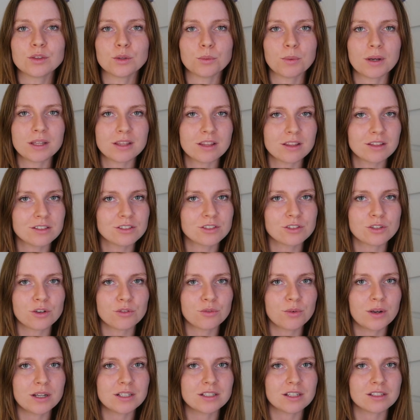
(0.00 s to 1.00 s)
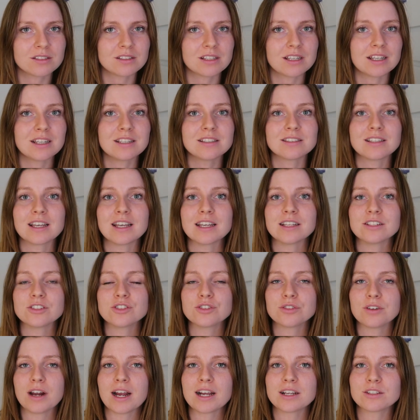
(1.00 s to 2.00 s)
The way that this software does it is that it
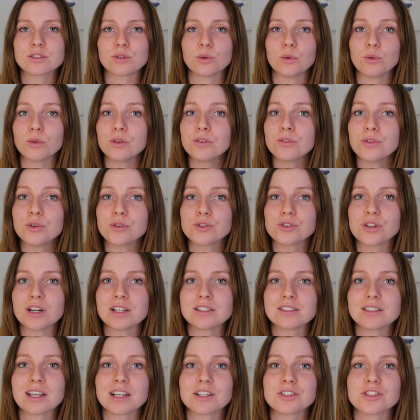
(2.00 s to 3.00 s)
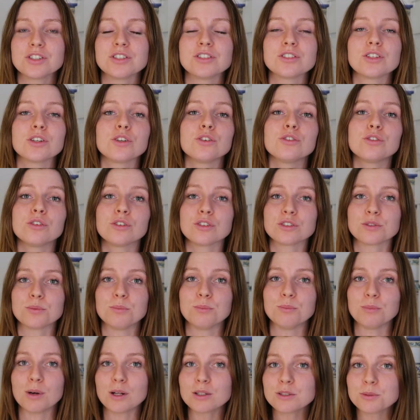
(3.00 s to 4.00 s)
tracks all of your transactions across
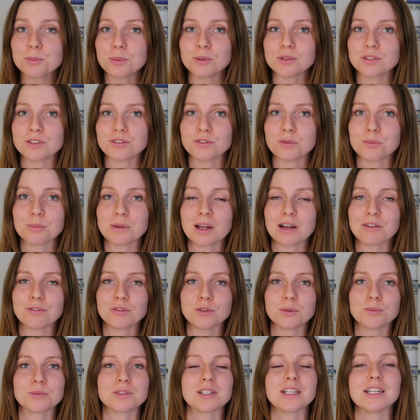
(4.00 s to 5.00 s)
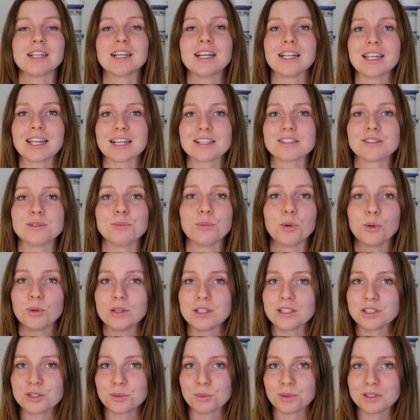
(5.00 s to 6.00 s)
multiple different platforms and collects them all
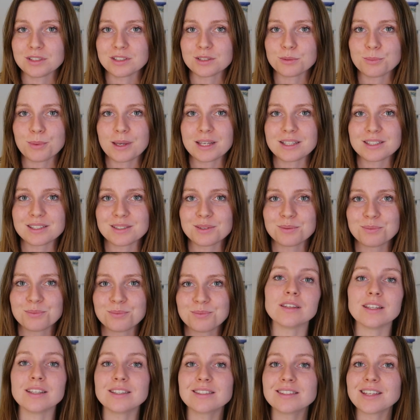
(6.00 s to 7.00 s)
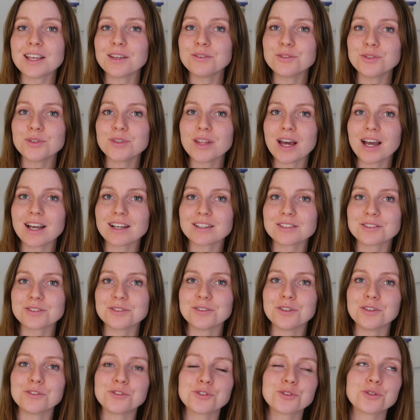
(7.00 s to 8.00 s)
into one space. This saves you the hassle
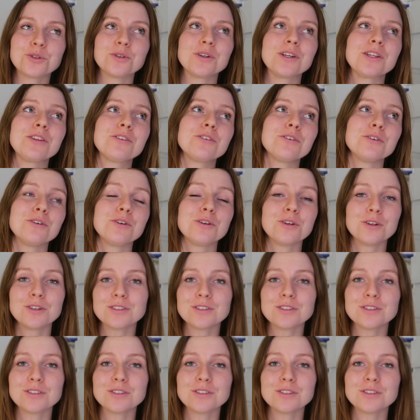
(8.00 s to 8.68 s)
of trawling through